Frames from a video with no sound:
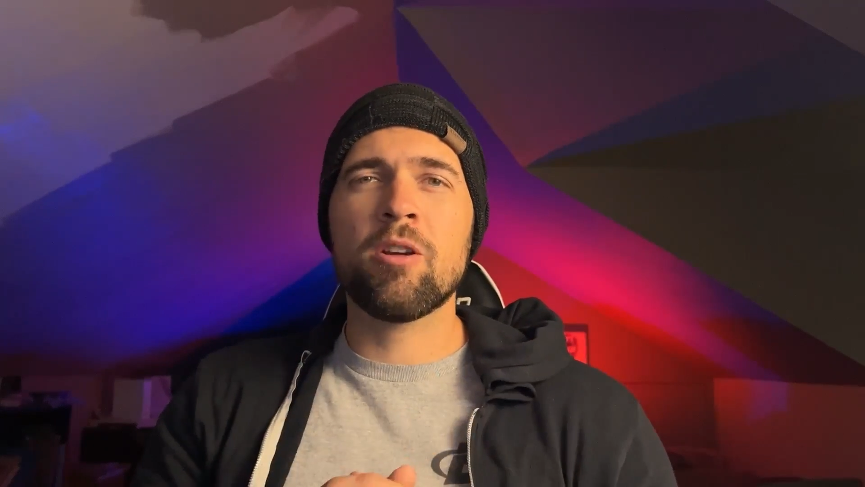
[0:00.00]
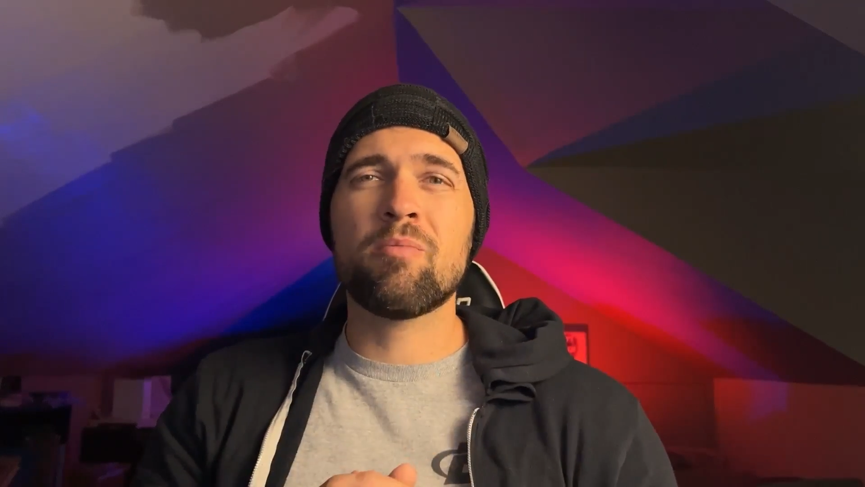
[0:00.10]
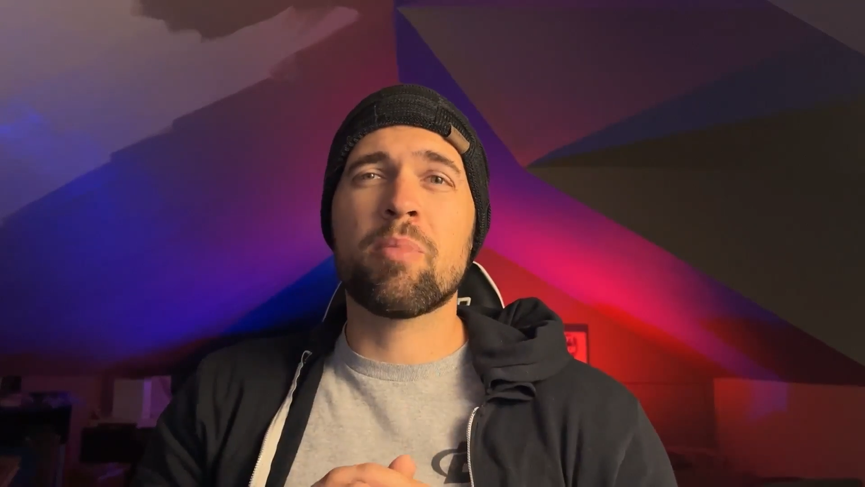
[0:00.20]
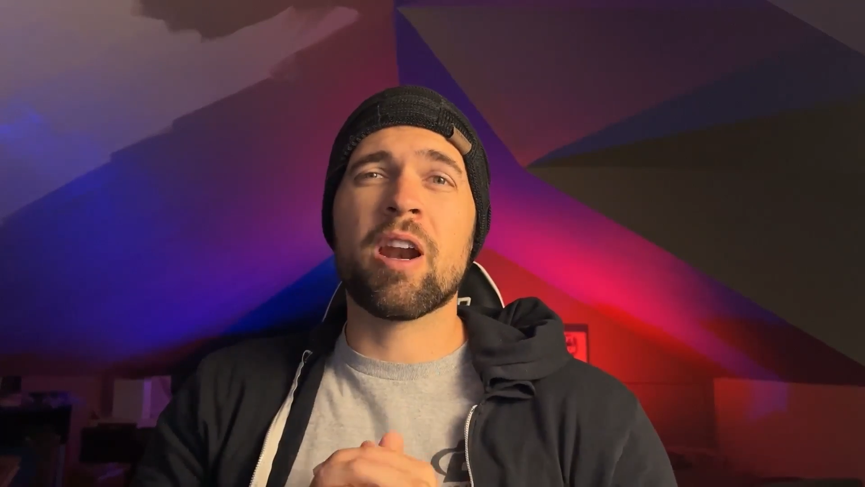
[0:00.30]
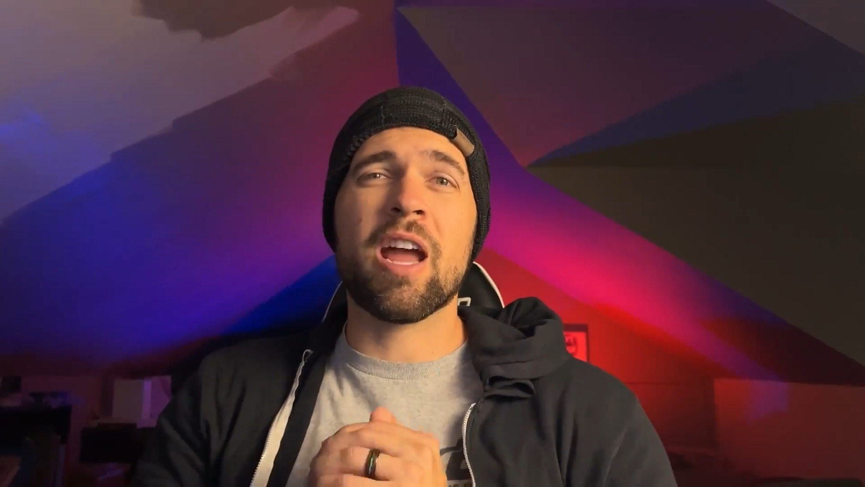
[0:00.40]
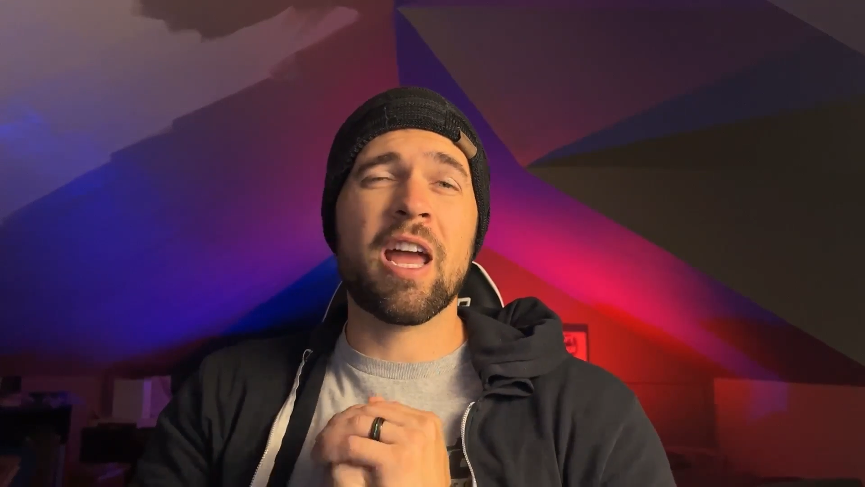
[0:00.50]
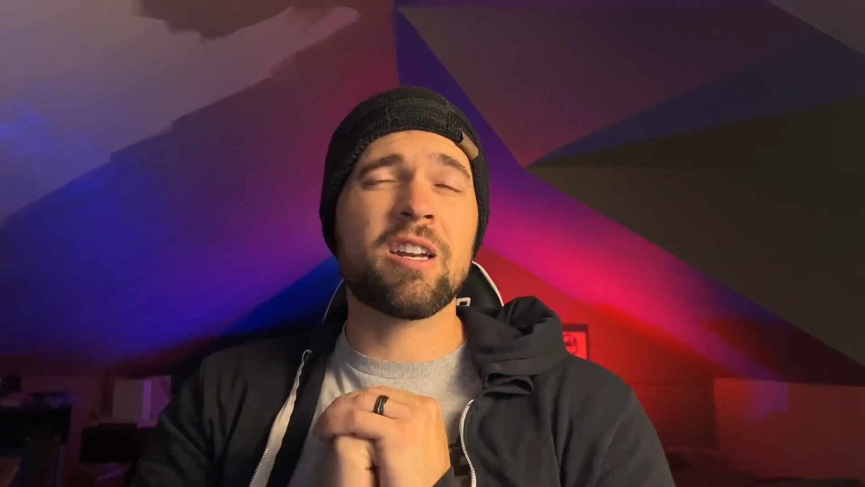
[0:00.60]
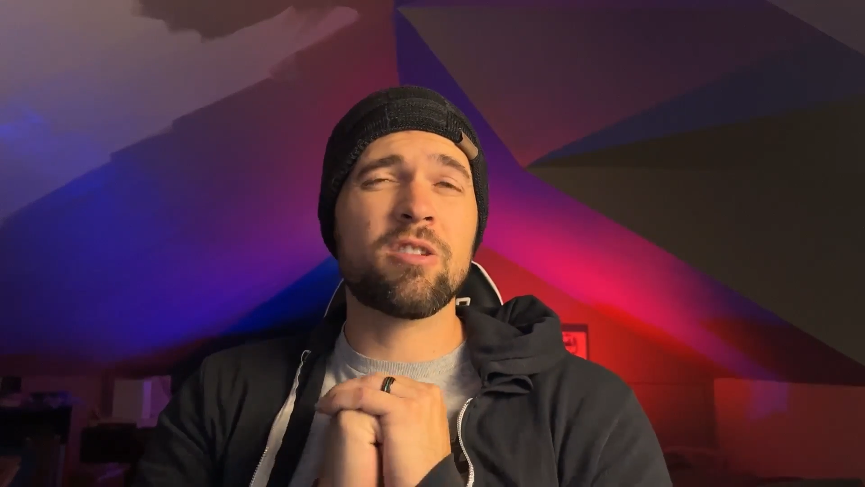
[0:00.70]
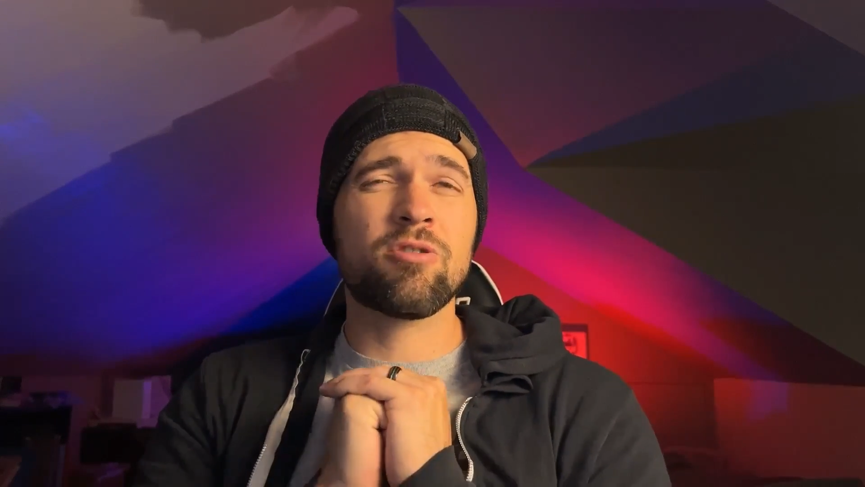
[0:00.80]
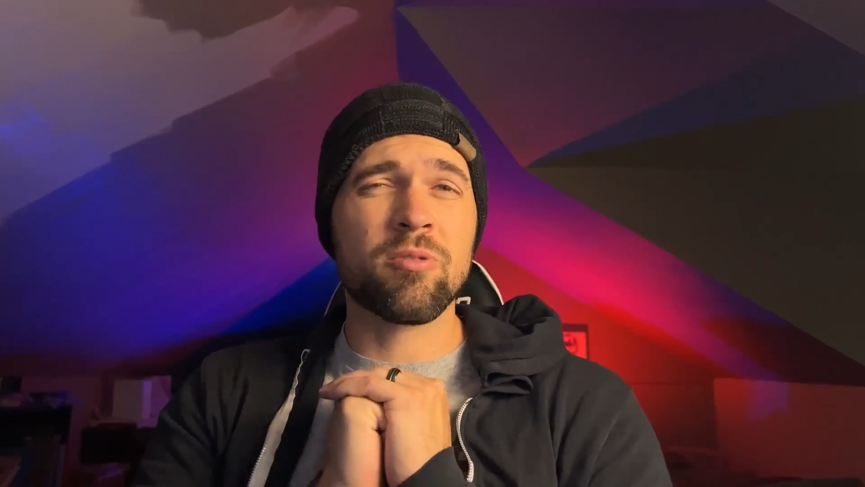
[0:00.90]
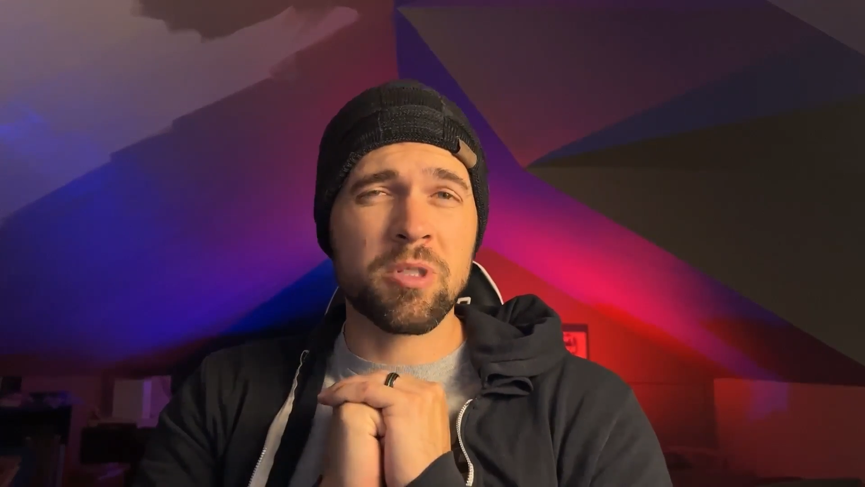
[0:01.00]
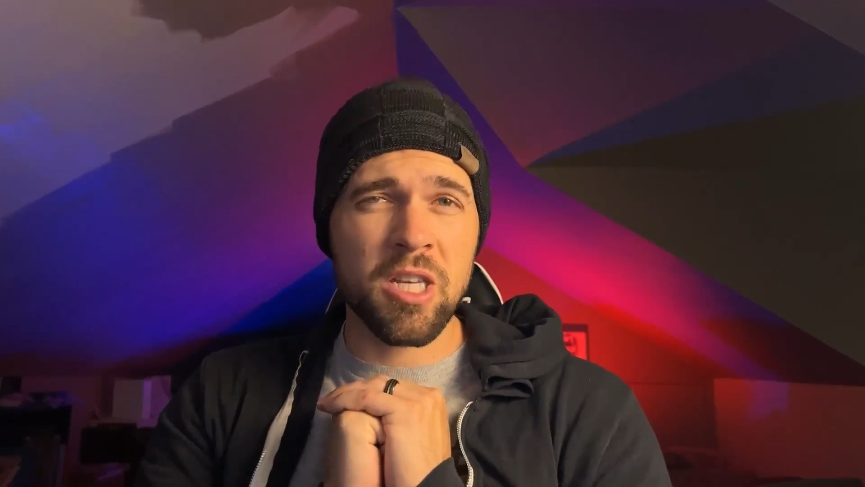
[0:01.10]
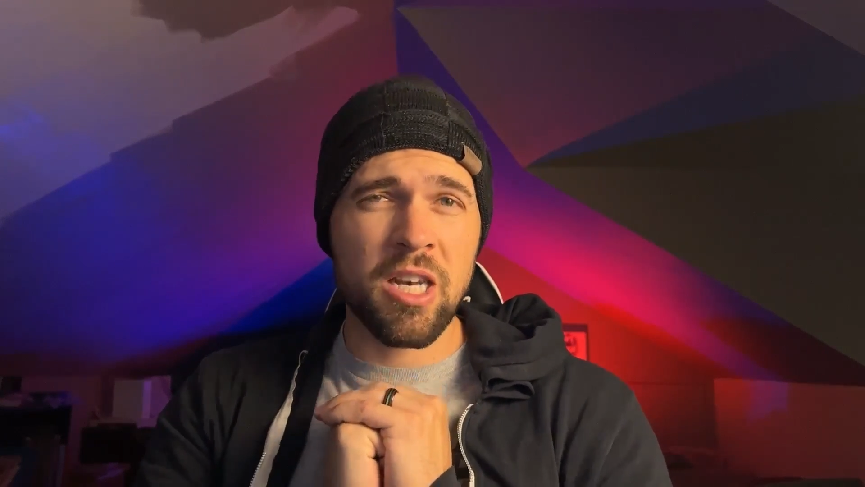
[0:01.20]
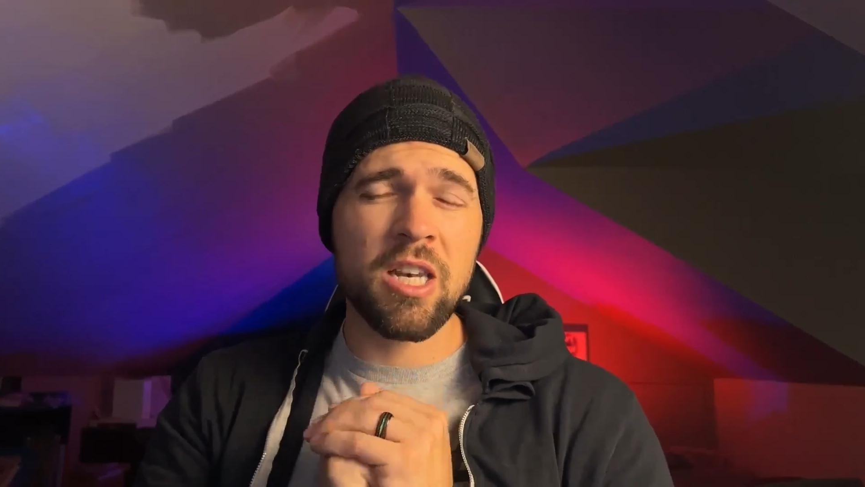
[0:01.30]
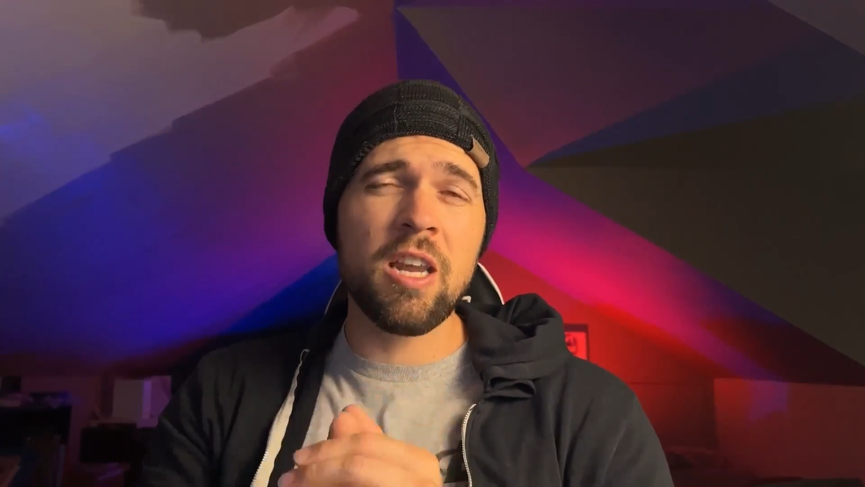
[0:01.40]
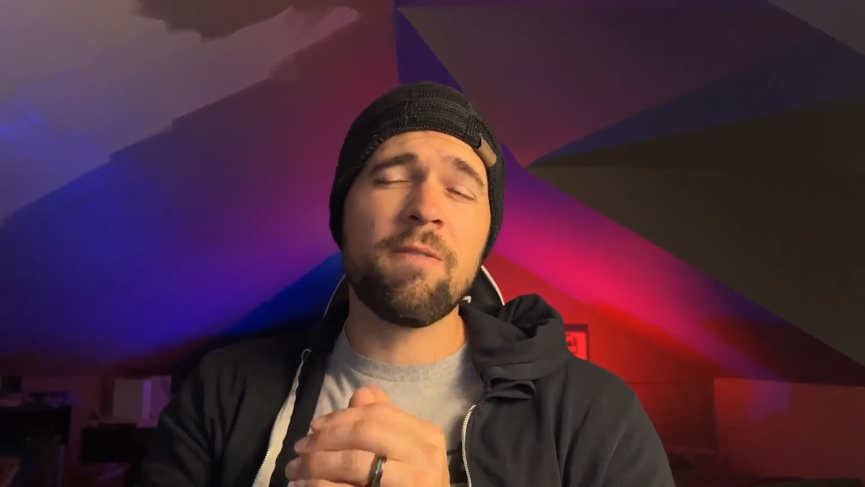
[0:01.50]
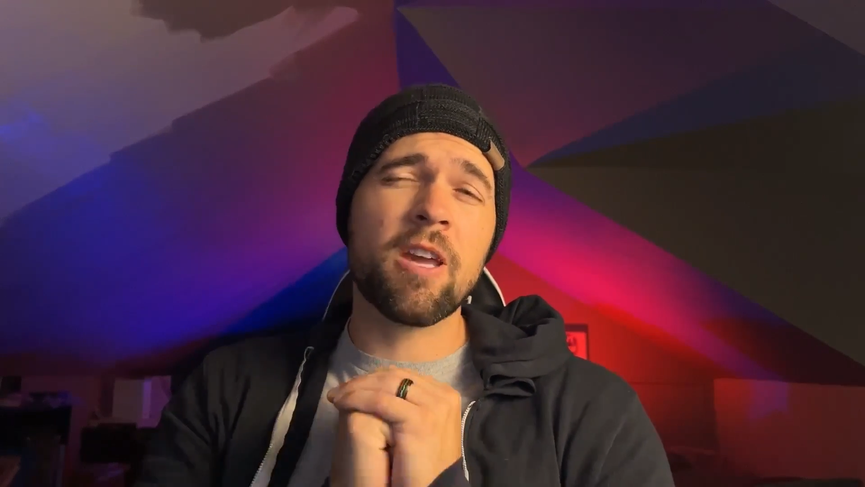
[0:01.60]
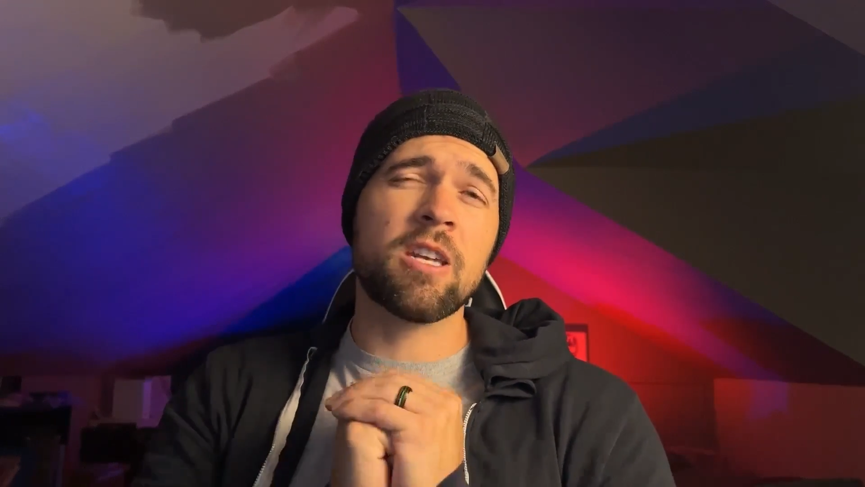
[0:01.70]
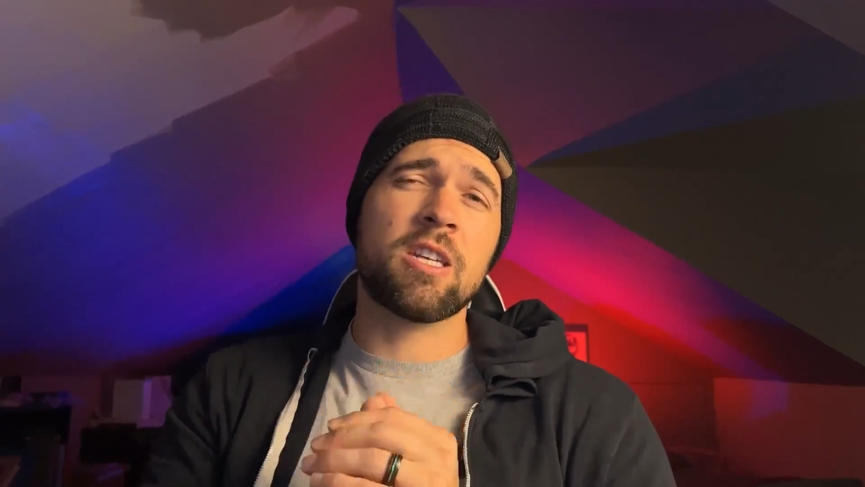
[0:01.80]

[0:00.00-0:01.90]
but I had to do some significant